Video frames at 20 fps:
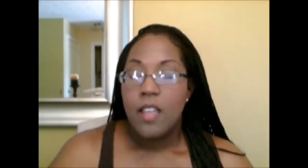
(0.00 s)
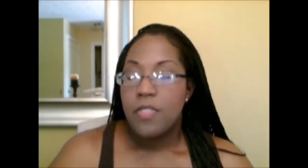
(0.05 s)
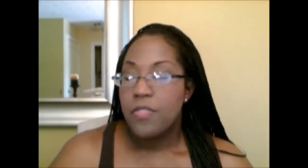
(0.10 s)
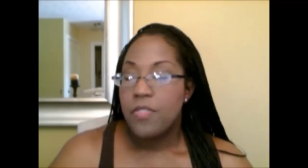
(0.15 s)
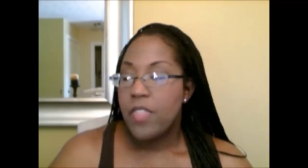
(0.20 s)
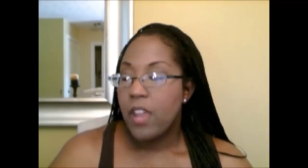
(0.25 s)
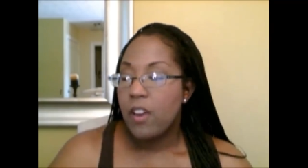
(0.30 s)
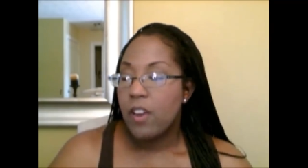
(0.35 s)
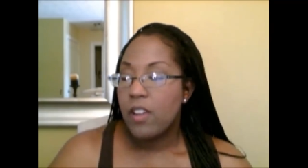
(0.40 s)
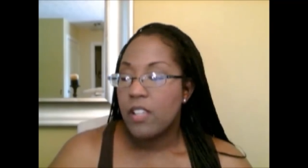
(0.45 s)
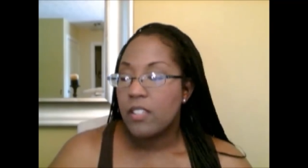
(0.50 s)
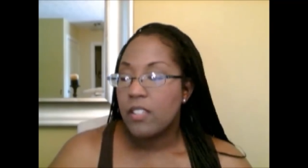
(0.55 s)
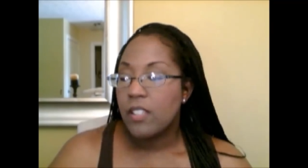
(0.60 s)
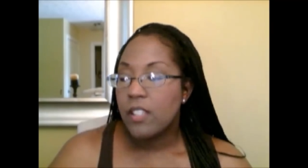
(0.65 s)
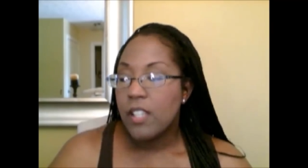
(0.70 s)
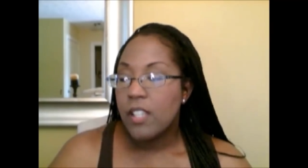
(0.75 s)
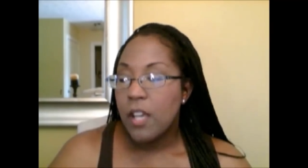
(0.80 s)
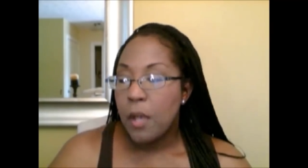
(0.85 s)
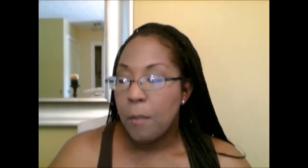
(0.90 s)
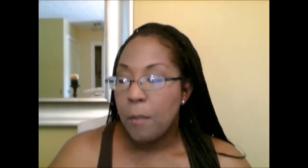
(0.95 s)
There is
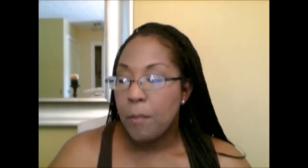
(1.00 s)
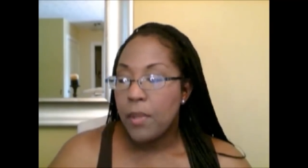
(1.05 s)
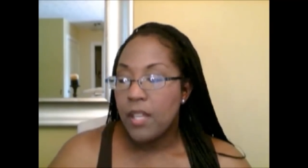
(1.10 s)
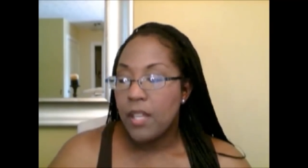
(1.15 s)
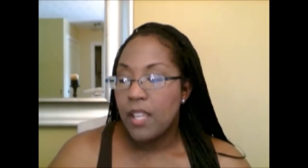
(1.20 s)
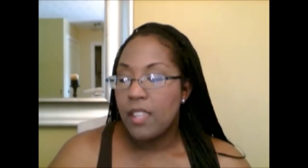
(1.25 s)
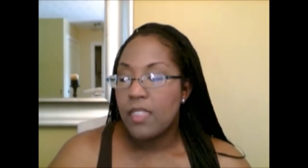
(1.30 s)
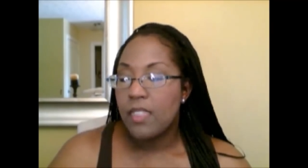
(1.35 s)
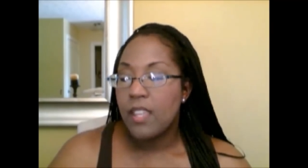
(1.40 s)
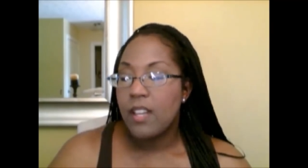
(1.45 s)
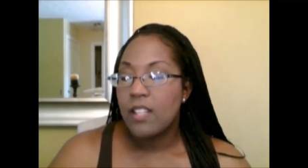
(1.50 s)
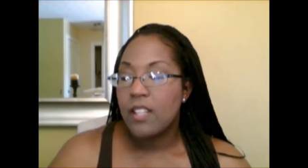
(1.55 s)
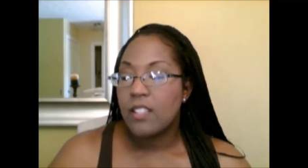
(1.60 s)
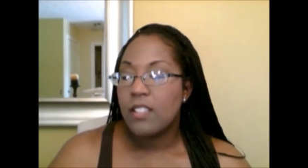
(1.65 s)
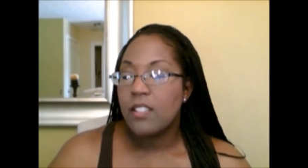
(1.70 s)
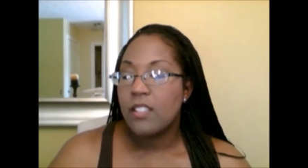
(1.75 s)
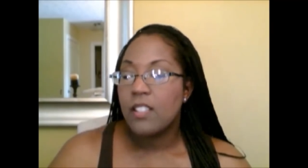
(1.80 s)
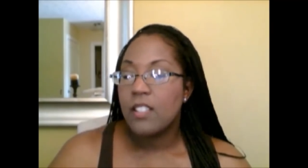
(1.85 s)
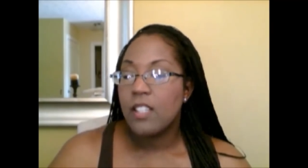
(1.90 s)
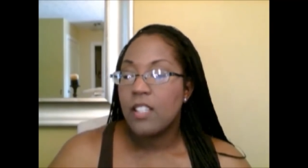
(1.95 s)
a company that
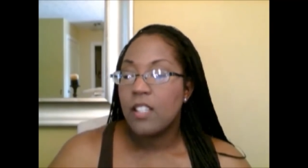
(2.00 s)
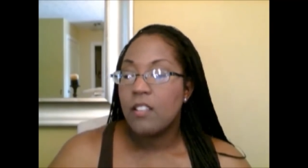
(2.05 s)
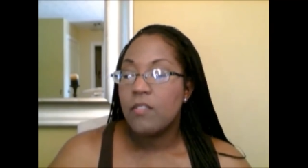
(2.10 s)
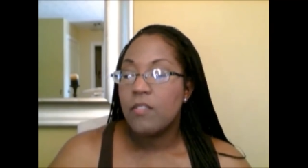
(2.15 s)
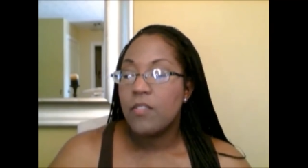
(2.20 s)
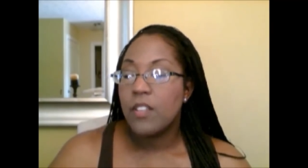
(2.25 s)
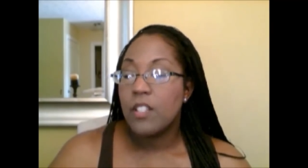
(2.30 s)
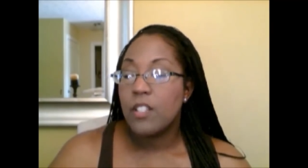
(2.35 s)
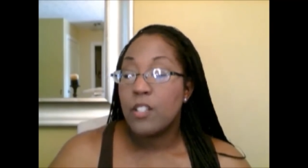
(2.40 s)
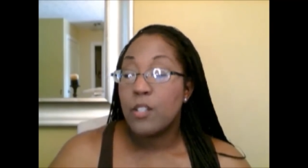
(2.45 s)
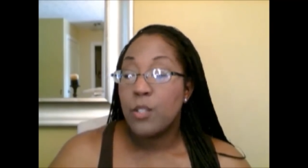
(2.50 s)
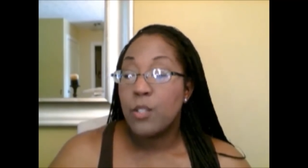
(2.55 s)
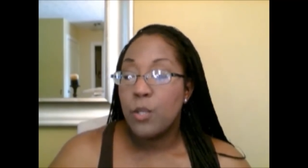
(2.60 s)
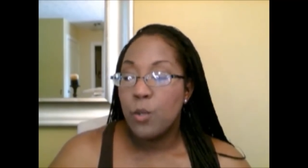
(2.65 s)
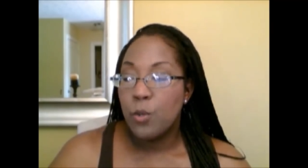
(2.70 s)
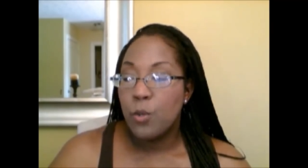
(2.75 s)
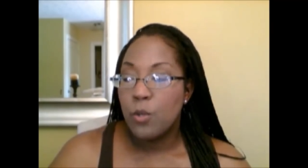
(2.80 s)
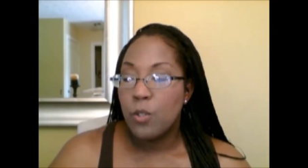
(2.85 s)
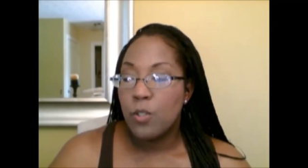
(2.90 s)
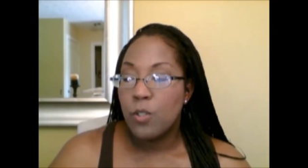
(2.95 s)
is looking for
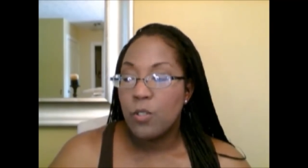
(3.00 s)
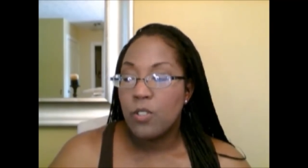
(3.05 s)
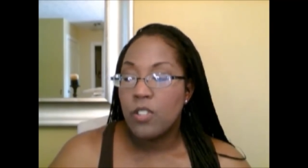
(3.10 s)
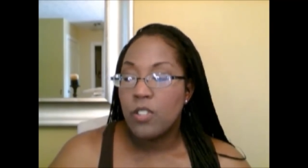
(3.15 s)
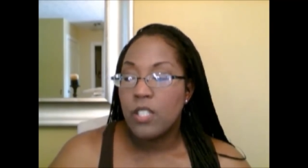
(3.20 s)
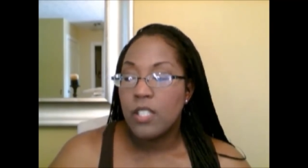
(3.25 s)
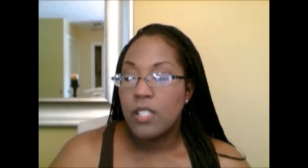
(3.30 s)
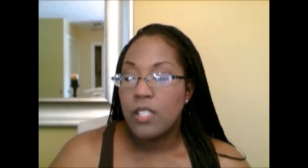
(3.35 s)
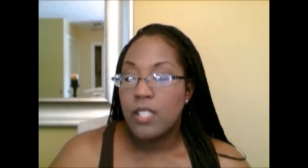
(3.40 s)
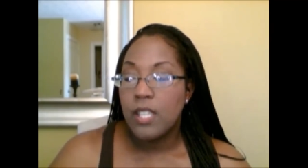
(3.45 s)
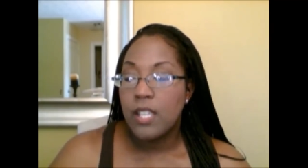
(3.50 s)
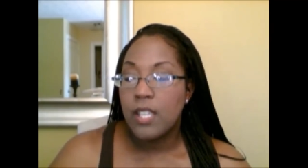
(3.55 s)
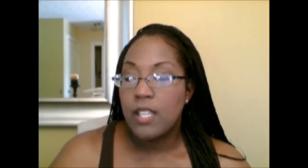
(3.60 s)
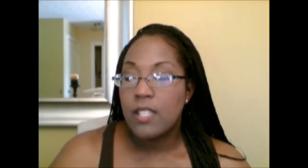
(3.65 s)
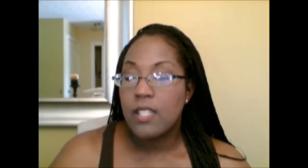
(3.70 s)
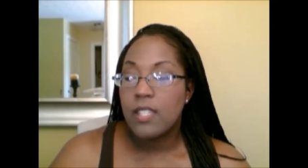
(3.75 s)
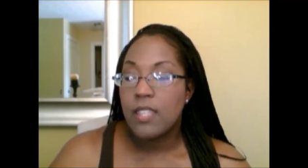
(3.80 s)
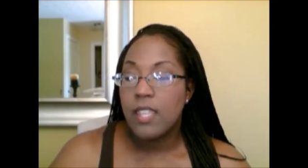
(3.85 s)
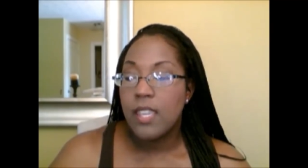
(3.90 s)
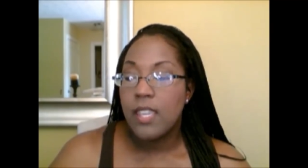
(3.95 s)
tutors to
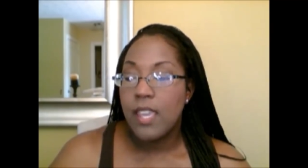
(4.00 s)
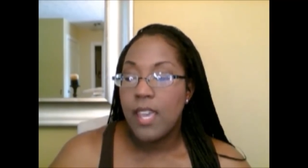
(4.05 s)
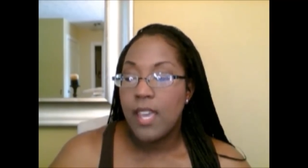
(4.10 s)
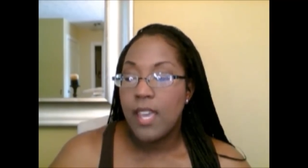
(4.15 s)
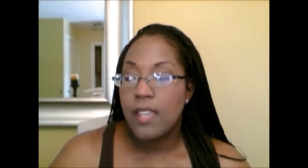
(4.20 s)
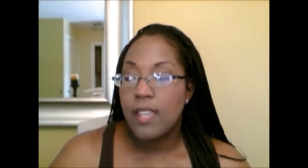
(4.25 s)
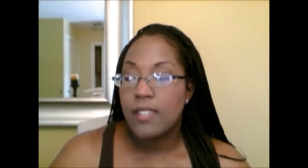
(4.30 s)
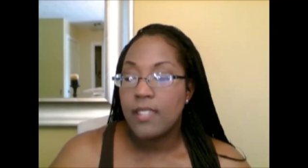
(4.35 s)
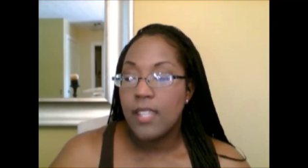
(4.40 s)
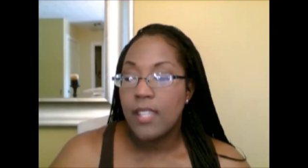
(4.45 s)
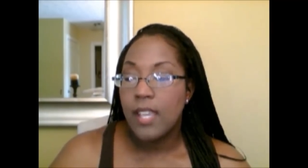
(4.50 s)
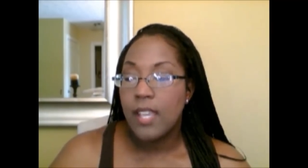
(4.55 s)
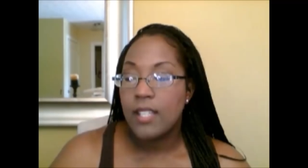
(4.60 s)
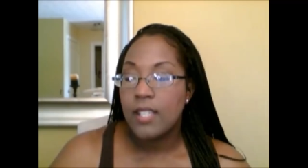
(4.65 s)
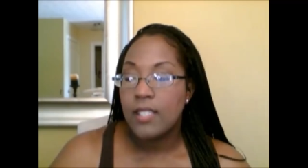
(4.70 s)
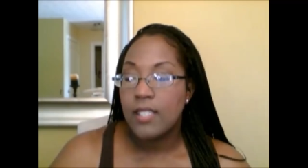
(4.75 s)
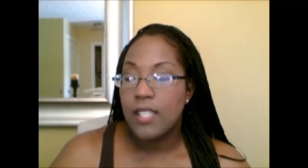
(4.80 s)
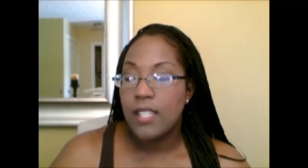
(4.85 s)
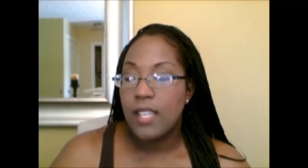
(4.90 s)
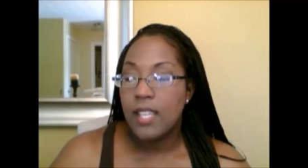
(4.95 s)
teach the
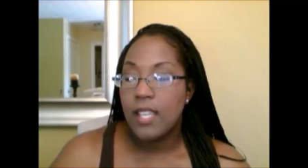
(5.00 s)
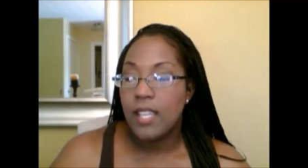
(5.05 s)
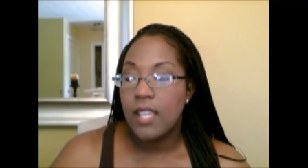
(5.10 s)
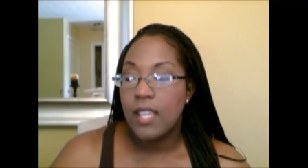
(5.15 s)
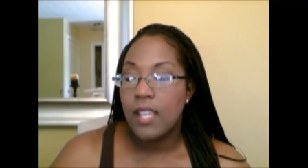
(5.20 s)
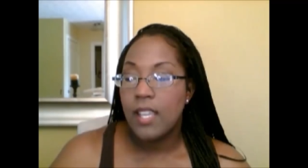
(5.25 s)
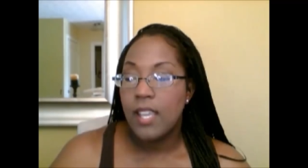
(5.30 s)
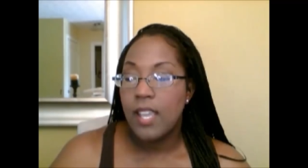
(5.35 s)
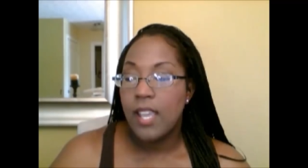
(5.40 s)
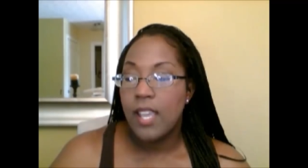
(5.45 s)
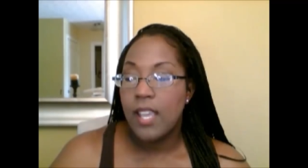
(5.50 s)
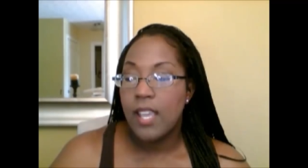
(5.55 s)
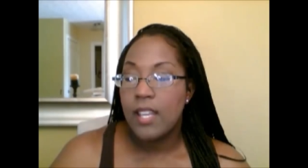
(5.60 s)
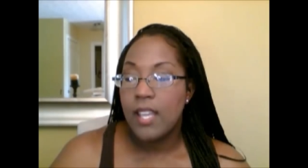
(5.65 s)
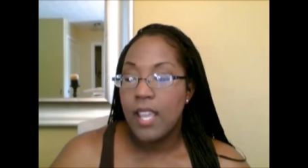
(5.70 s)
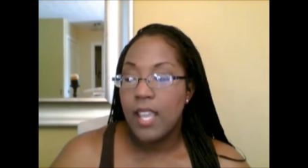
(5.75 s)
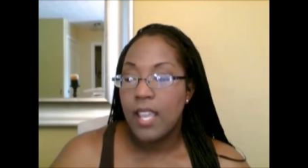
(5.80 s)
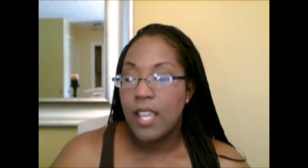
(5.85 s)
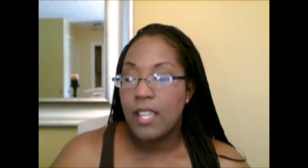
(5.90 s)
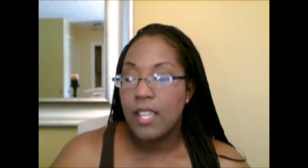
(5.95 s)
SAT
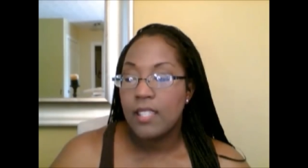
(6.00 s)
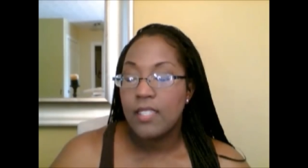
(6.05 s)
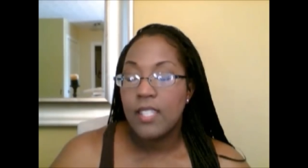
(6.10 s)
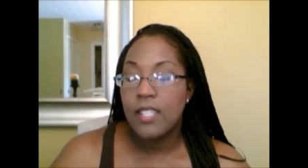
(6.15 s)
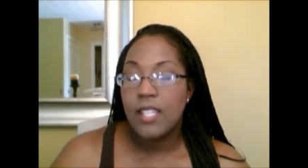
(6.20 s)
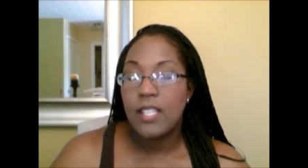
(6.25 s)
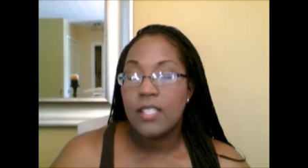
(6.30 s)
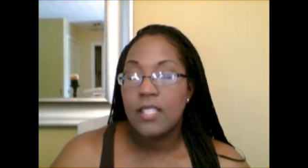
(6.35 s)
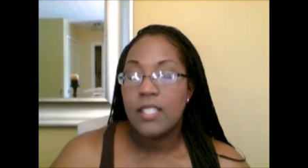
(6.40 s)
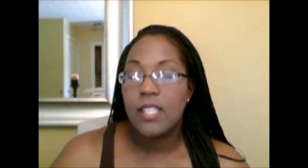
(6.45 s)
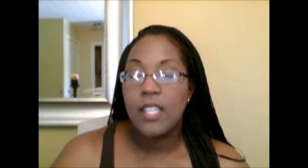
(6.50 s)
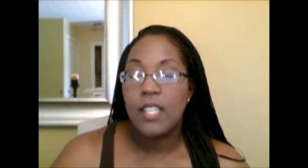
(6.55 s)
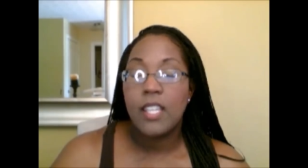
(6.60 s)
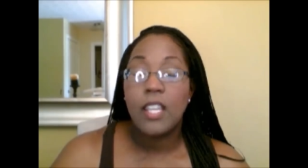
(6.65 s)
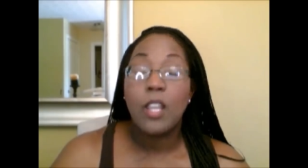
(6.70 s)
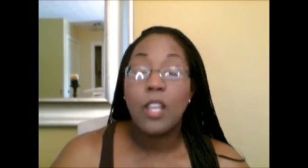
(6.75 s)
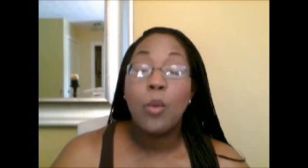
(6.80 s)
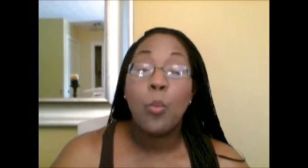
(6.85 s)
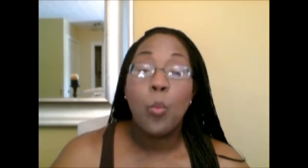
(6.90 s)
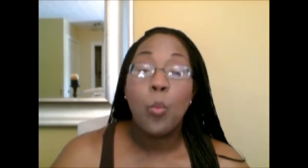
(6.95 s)
and ACT
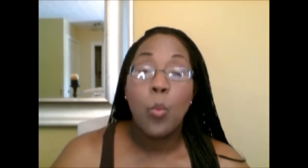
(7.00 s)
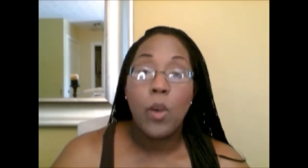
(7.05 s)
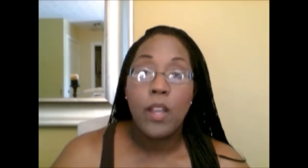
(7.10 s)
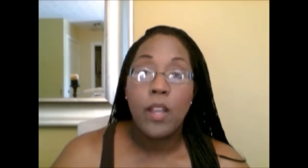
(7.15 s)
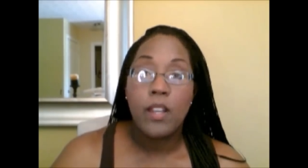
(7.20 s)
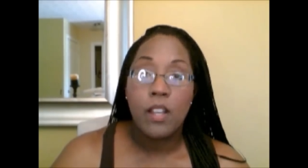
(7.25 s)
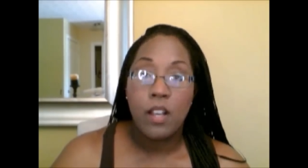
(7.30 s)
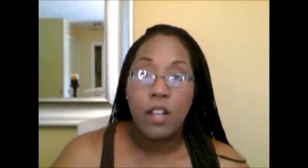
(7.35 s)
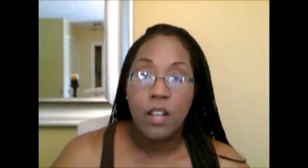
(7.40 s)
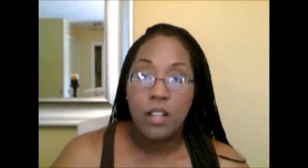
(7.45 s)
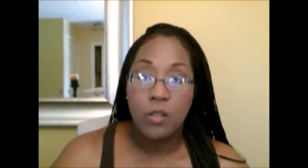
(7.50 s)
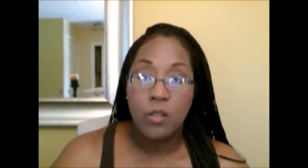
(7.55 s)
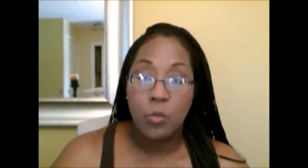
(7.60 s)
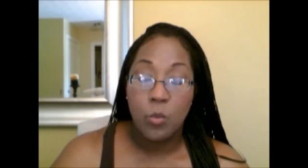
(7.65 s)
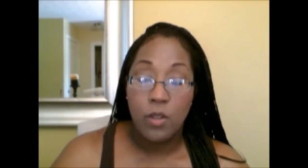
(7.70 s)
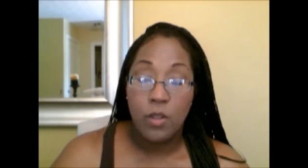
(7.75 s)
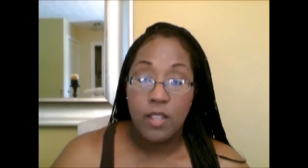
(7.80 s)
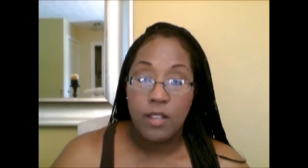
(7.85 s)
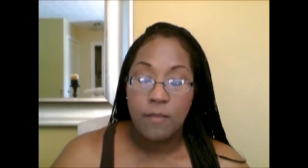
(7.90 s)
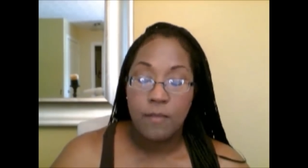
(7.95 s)
one-on-one.
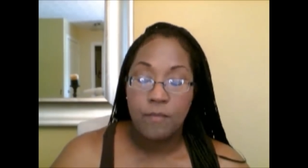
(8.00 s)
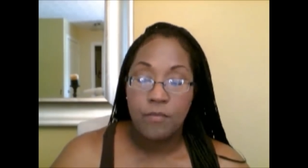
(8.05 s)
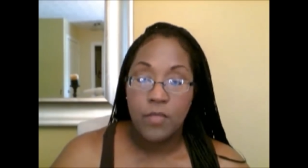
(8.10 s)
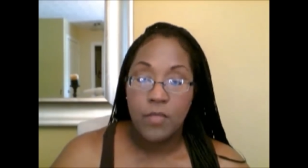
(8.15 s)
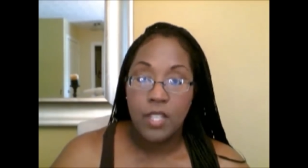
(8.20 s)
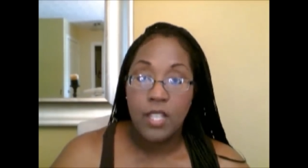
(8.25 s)
-on -one.